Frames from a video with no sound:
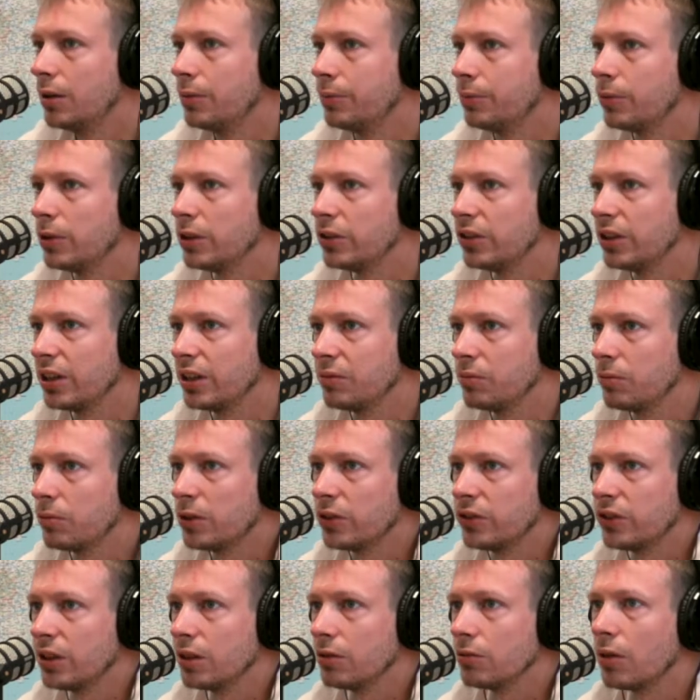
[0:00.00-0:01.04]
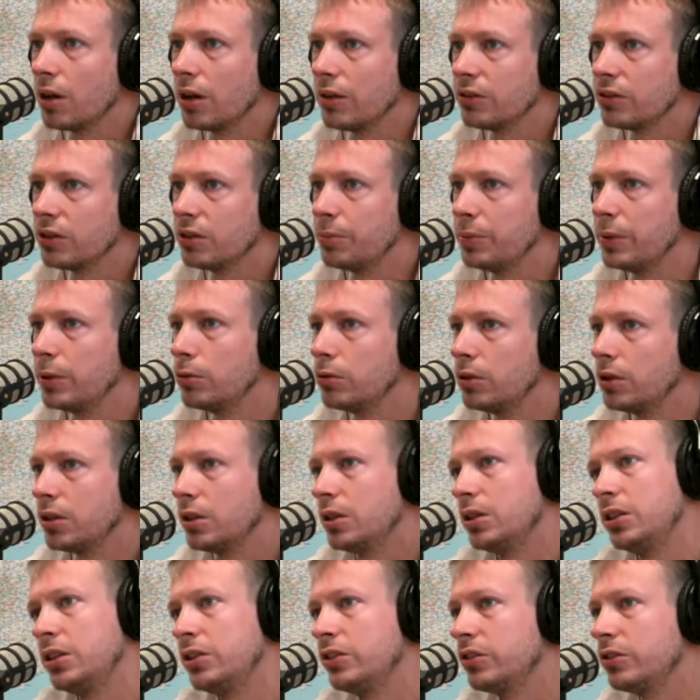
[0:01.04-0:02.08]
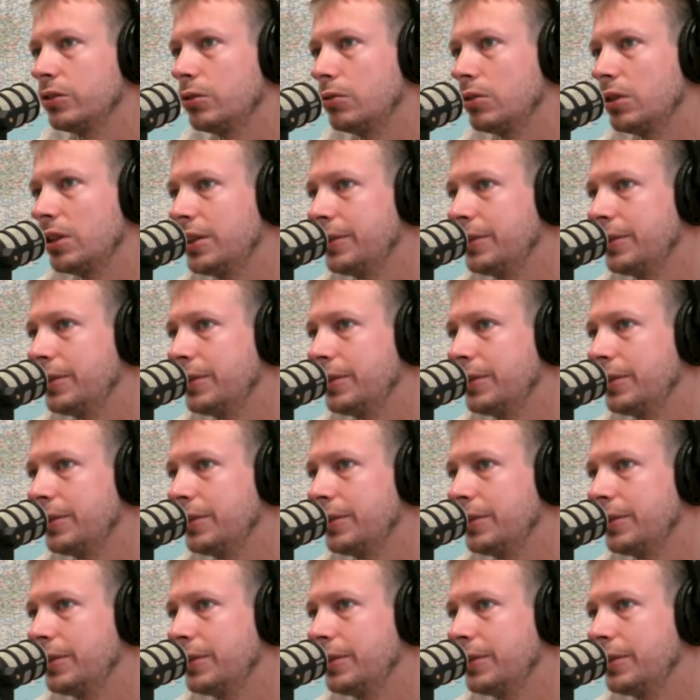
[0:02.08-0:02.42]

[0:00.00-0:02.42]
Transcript: once it arrives, the builder can install